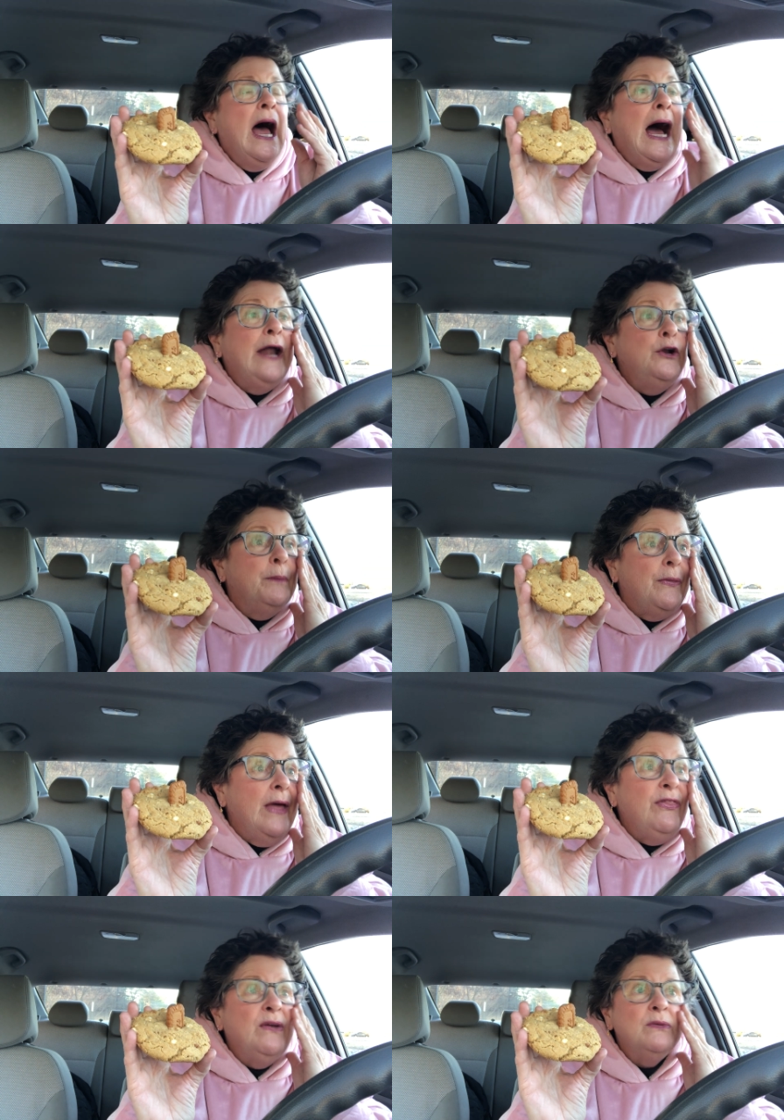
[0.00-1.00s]
I don't know, but
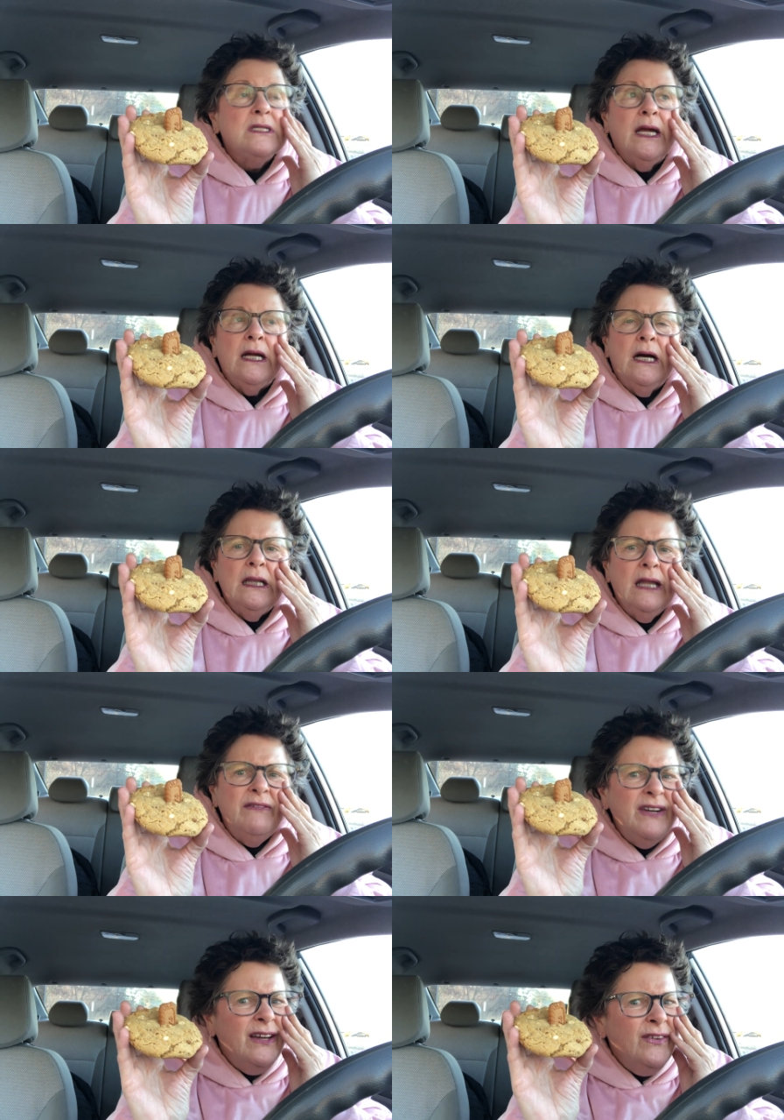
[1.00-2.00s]
that thing was like
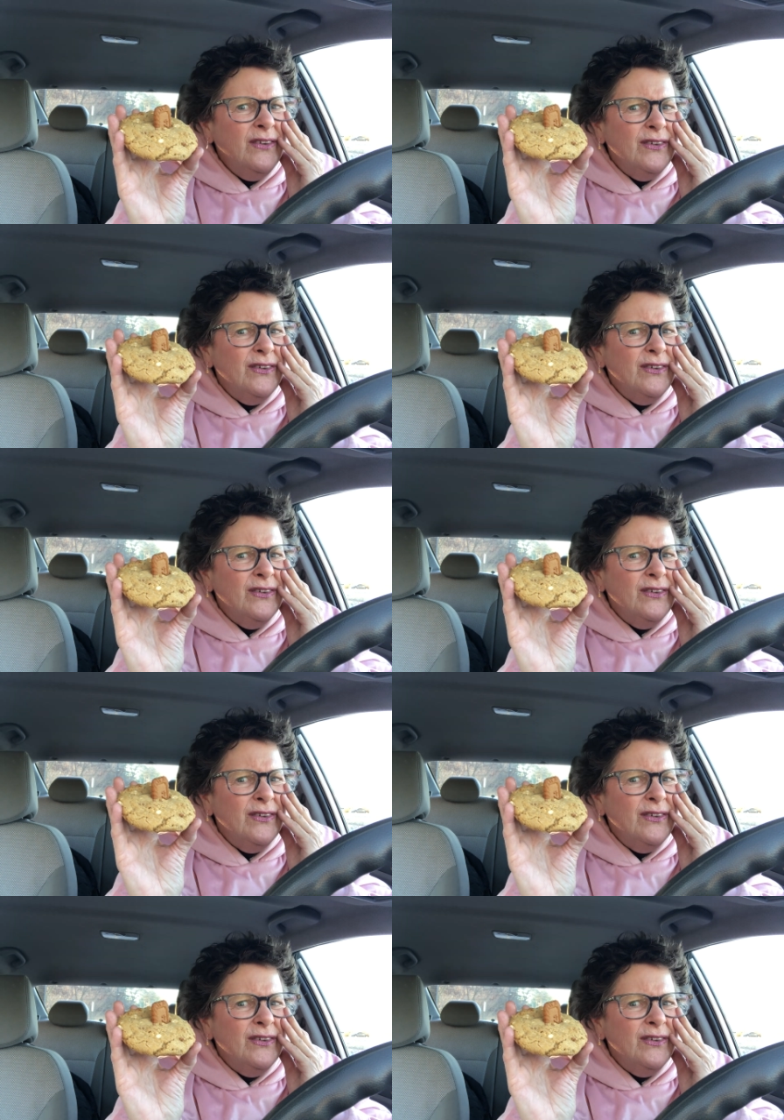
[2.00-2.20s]
1,100